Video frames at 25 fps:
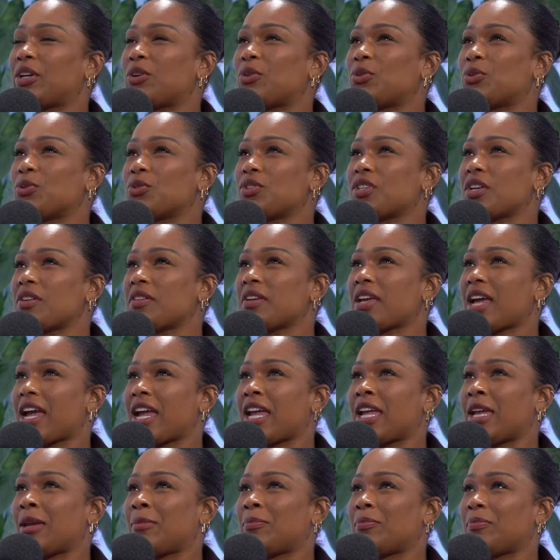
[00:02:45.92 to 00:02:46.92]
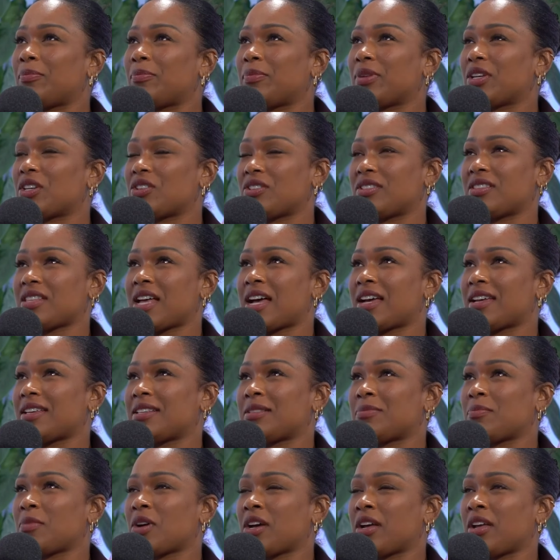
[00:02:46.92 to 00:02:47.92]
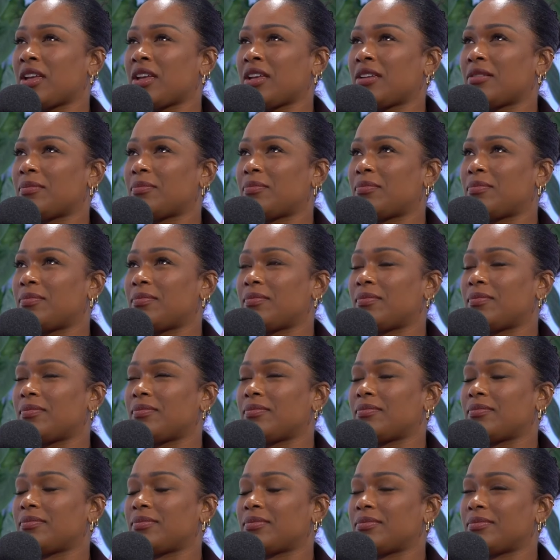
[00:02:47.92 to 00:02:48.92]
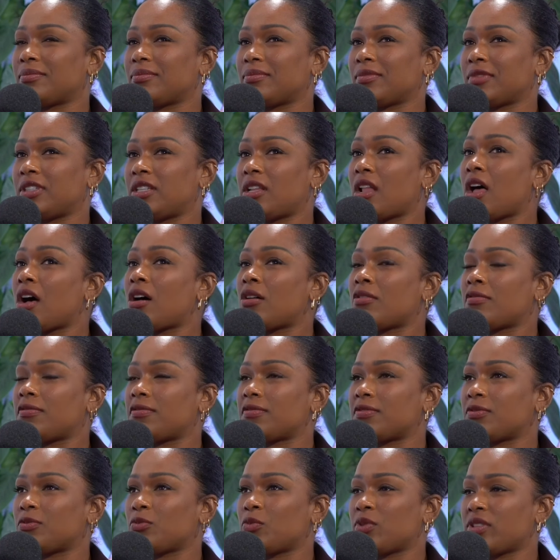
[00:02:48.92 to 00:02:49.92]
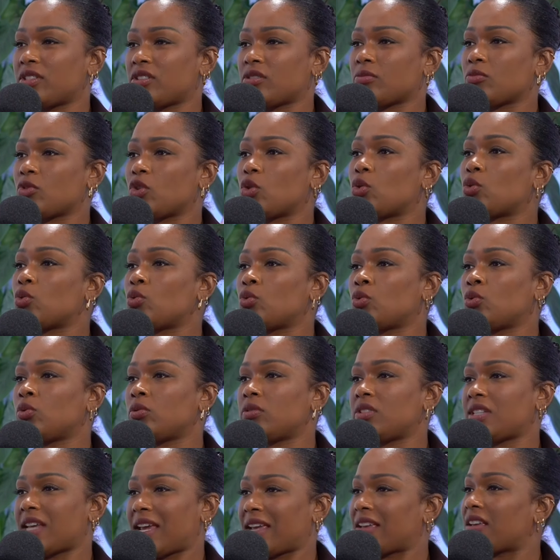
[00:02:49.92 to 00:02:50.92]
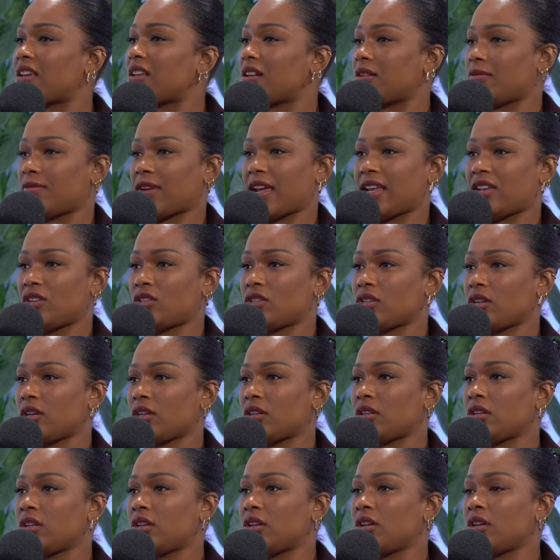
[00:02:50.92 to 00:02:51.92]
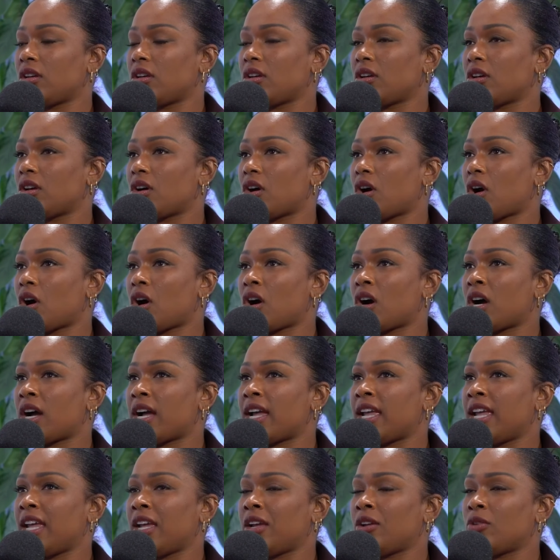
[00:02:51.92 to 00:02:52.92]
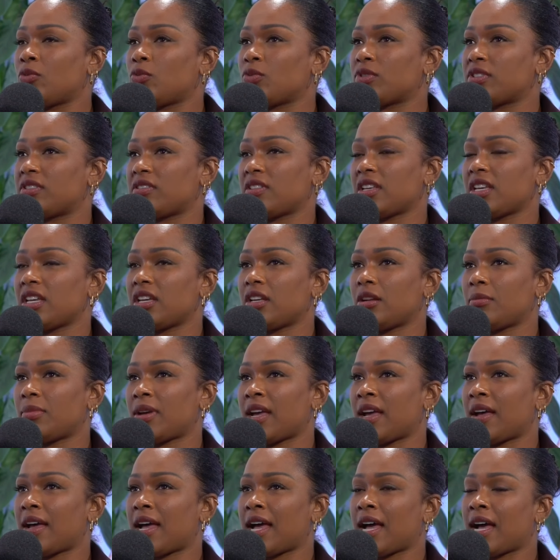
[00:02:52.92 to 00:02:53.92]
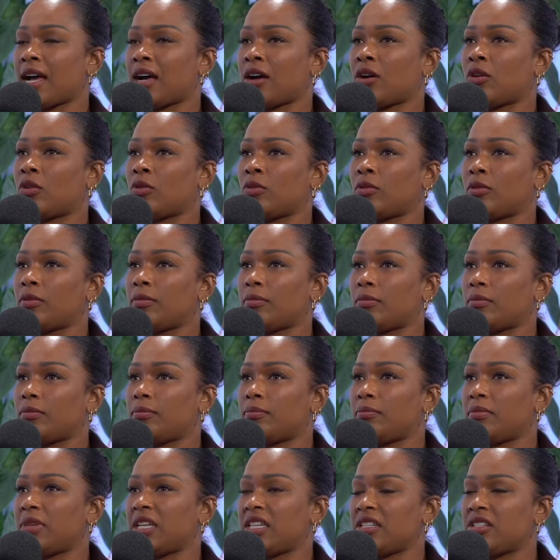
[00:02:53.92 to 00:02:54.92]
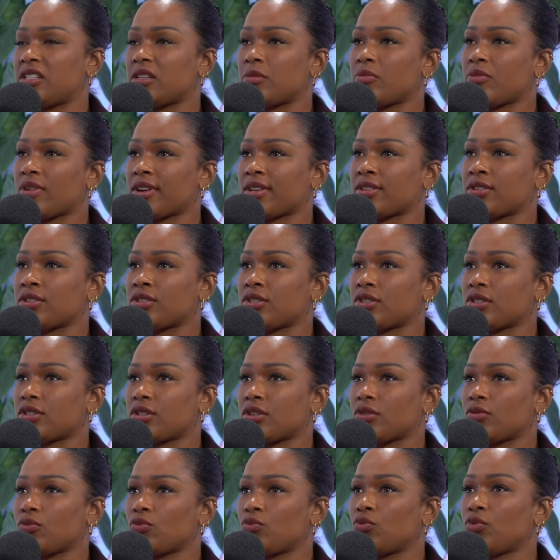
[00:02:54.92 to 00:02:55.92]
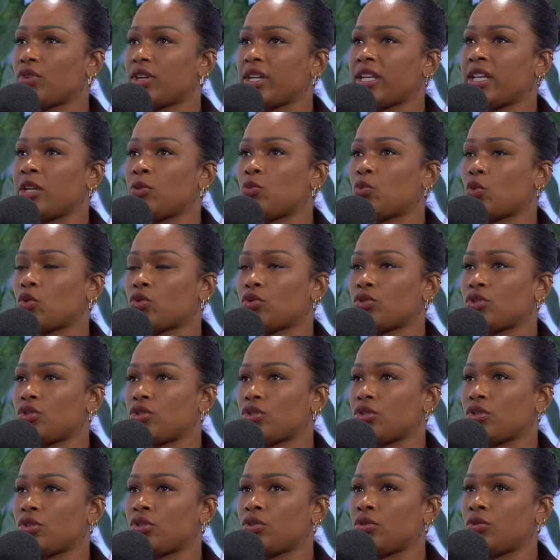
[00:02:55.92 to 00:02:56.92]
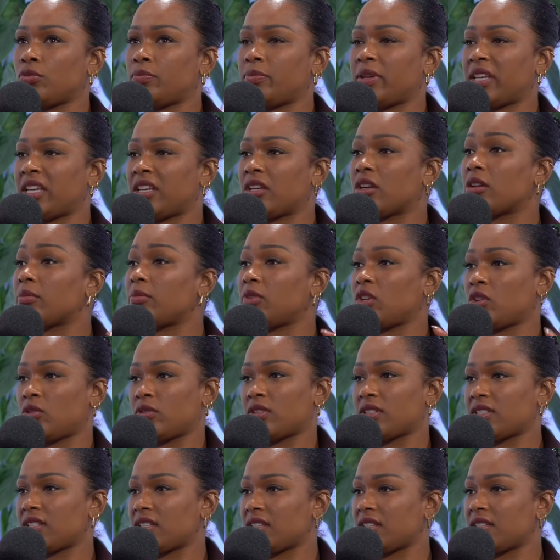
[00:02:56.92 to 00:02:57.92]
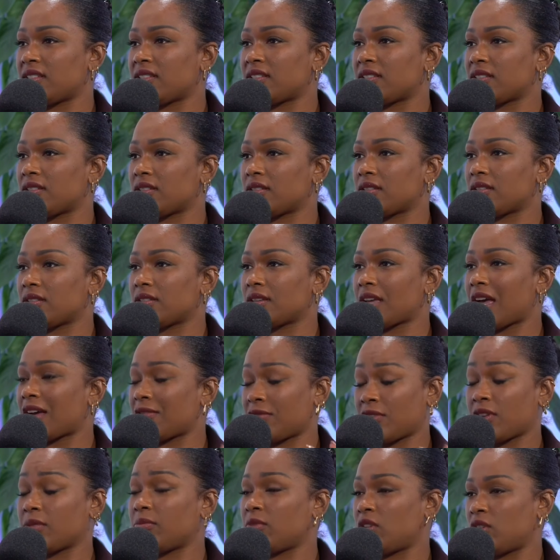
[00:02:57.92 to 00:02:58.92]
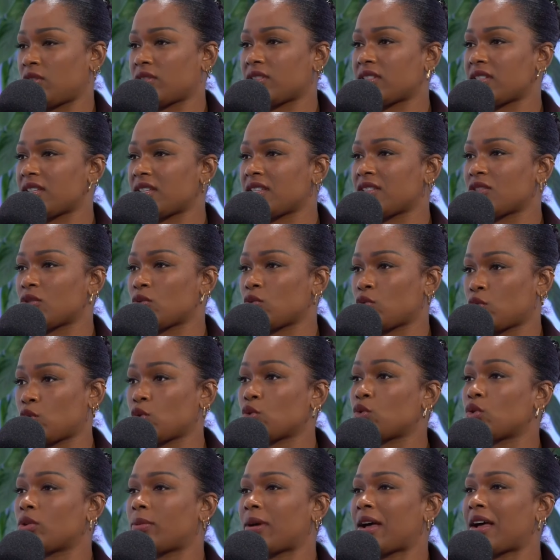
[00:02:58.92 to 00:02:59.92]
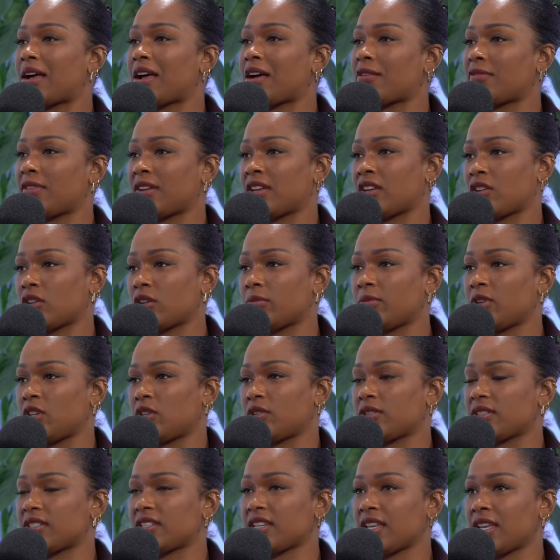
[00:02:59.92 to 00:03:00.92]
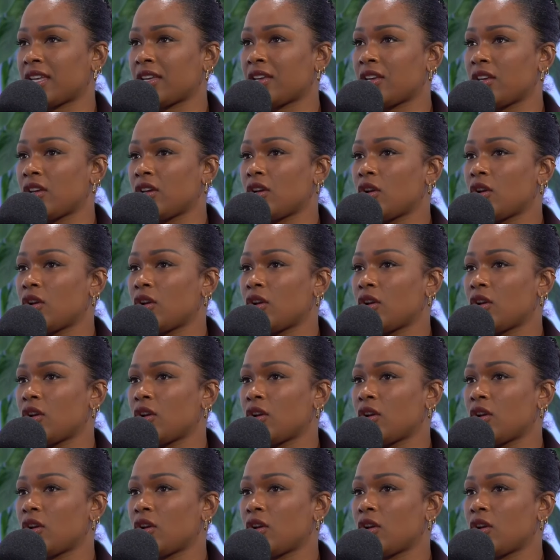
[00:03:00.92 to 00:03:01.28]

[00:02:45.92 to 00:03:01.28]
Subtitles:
it also came because that is my love with some cool tech innovation. I was thinking about how media brands really want to be communities, have communities, or talk about having a community,